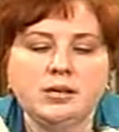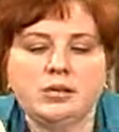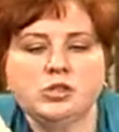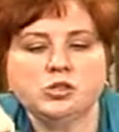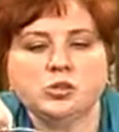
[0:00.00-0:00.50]

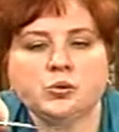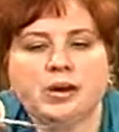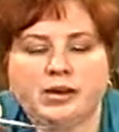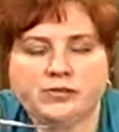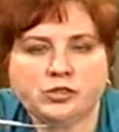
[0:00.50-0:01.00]
These are
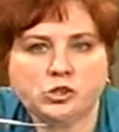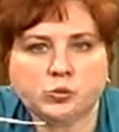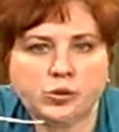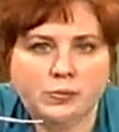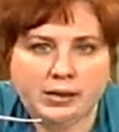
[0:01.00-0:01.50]
great for
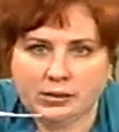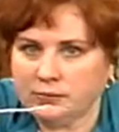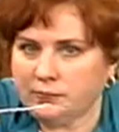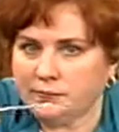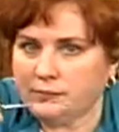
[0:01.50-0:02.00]
trimming
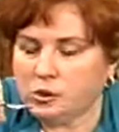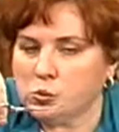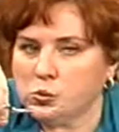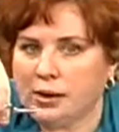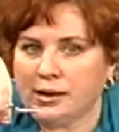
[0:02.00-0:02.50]

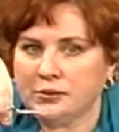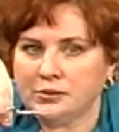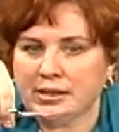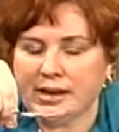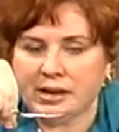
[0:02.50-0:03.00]

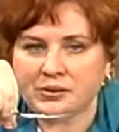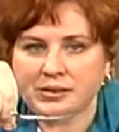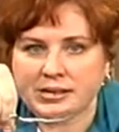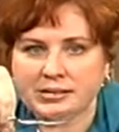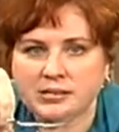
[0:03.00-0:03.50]
around
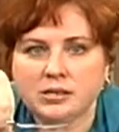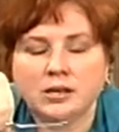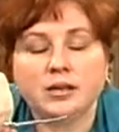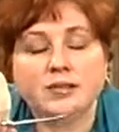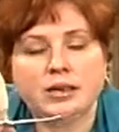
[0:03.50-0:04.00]
areas
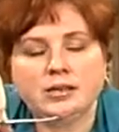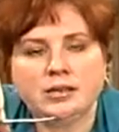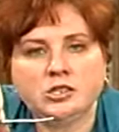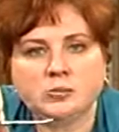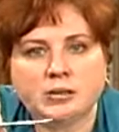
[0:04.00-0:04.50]
that
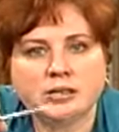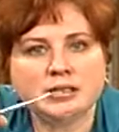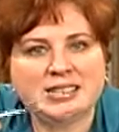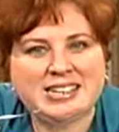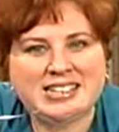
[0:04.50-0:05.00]
need to be
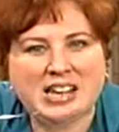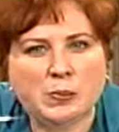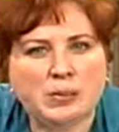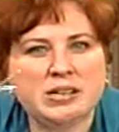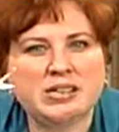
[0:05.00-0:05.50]
cleaned
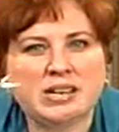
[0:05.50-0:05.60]
up,